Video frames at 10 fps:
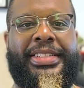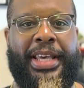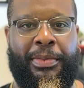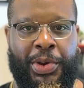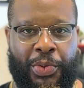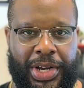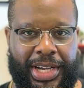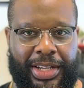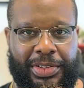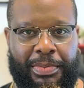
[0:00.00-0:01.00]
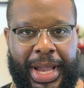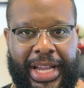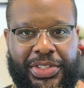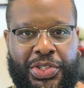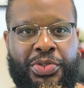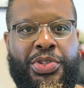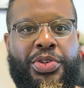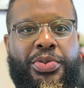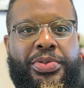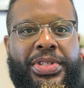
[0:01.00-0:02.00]
tell me what color match you
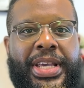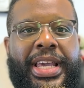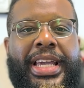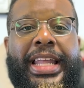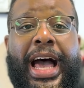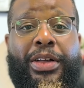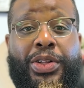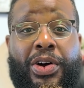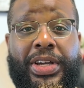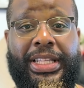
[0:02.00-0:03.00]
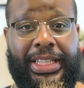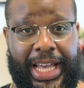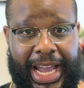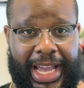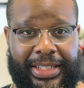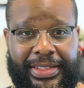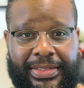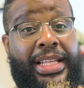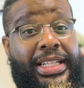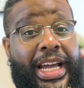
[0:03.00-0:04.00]
use and how long it lasts.